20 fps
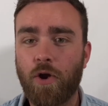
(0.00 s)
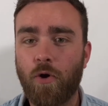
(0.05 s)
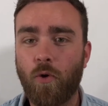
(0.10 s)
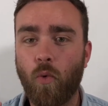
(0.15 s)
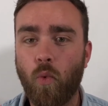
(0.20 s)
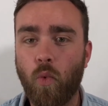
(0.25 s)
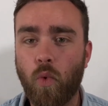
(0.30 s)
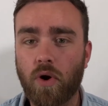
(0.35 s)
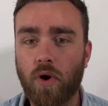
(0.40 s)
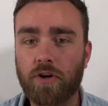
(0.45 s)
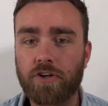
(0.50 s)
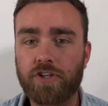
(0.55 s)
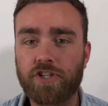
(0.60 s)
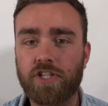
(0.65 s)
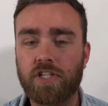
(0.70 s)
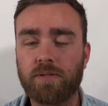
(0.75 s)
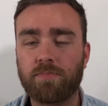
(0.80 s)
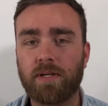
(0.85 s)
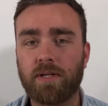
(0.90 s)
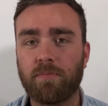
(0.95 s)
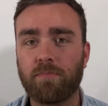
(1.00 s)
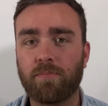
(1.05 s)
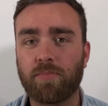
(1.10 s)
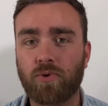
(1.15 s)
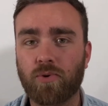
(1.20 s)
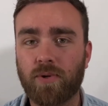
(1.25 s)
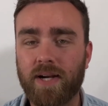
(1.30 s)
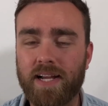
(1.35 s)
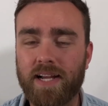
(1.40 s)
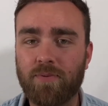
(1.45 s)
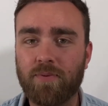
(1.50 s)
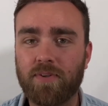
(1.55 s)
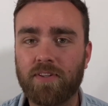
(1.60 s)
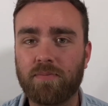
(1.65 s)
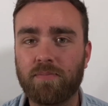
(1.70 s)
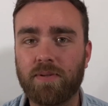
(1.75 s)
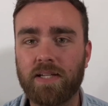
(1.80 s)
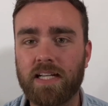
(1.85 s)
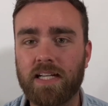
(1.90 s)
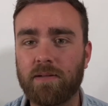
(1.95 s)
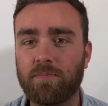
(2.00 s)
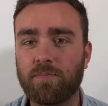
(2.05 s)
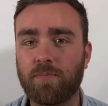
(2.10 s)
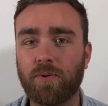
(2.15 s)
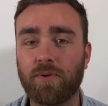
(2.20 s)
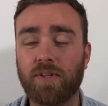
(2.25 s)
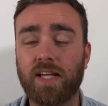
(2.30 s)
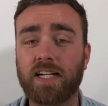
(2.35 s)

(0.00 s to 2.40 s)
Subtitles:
worship and pray with people.